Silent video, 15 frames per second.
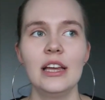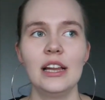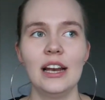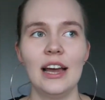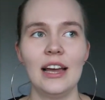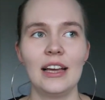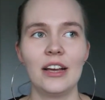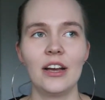
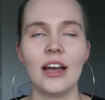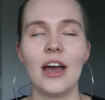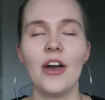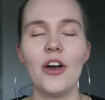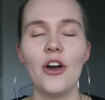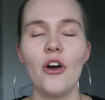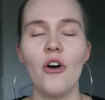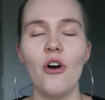like
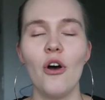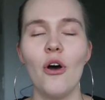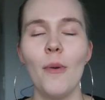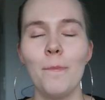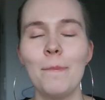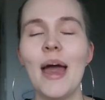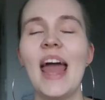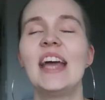
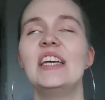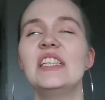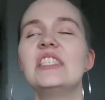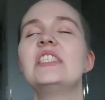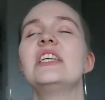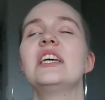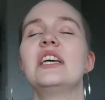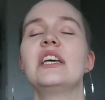
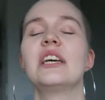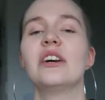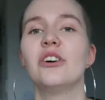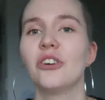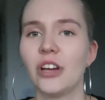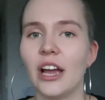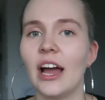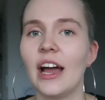amazing.
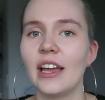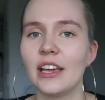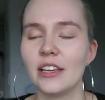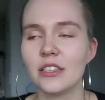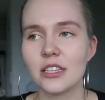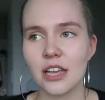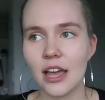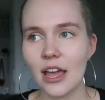Okay, I
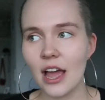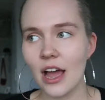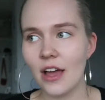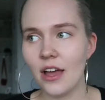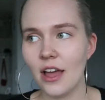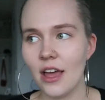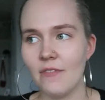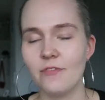can't say
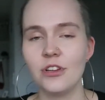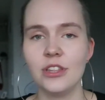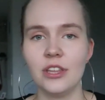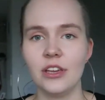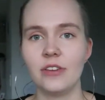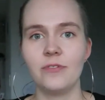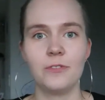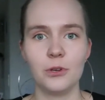
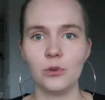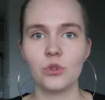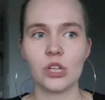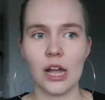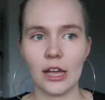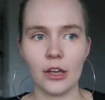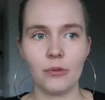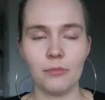everything feels
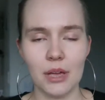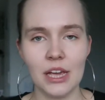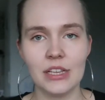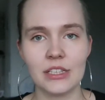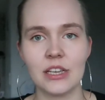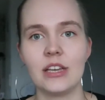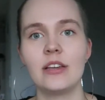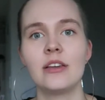like
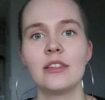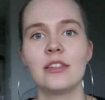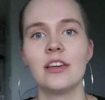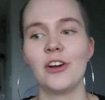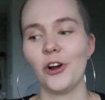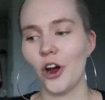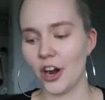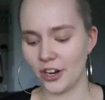amazing.
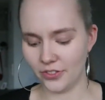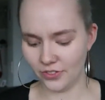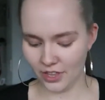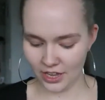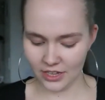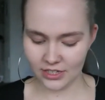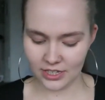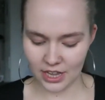There are
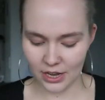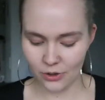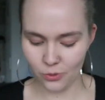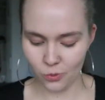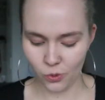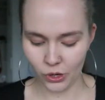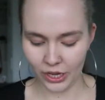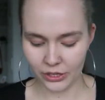things that you
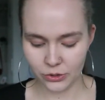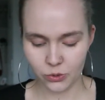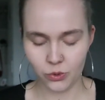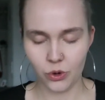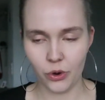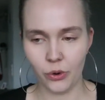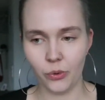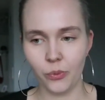will get to
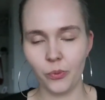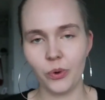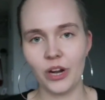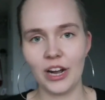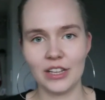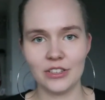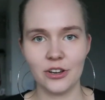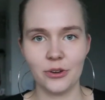know when
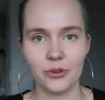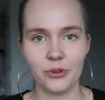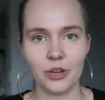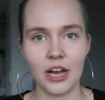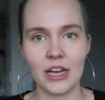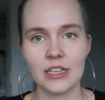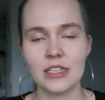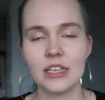I tell you
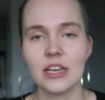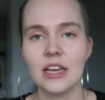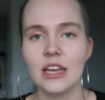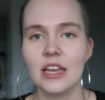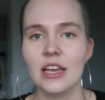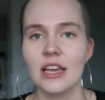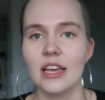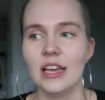guys
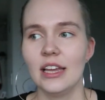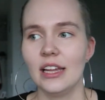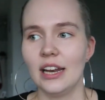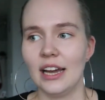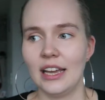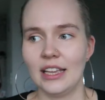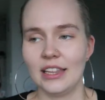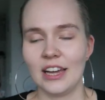
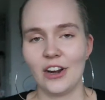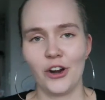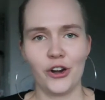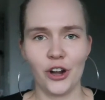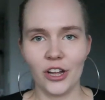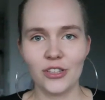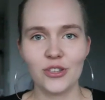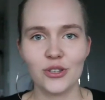like that are
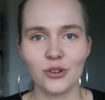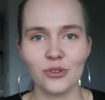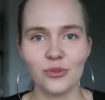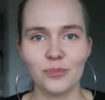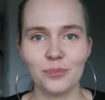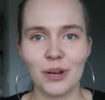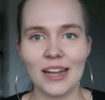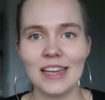not
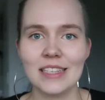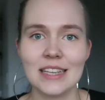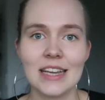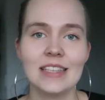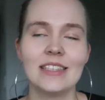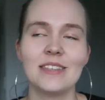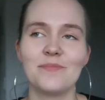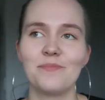so
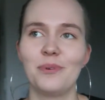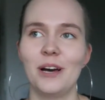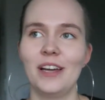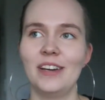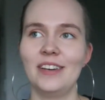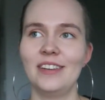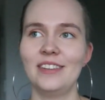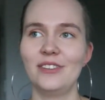pleasant,
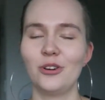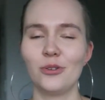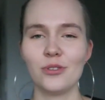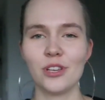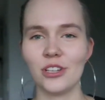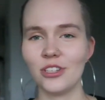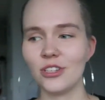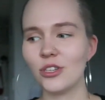but
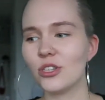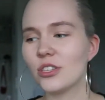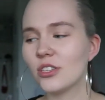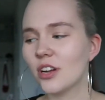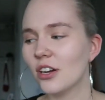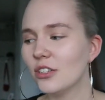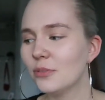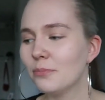those are just
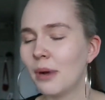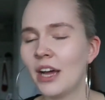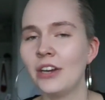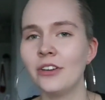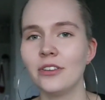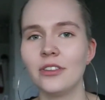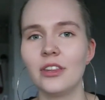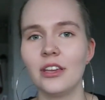such
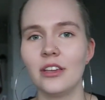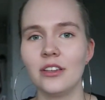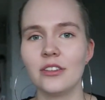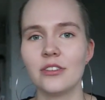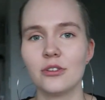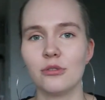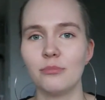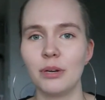minor
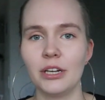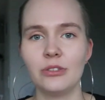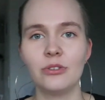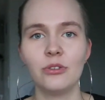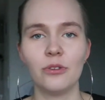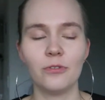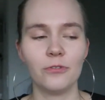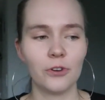things compared
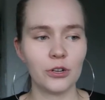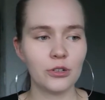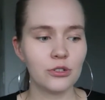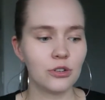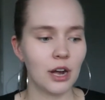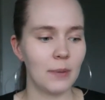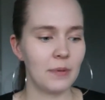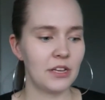to the first
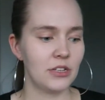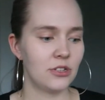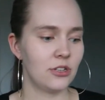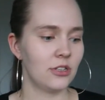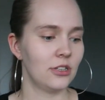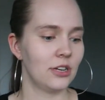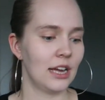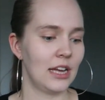
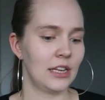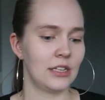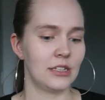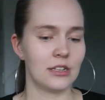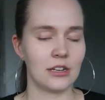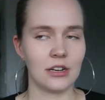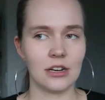trimester, and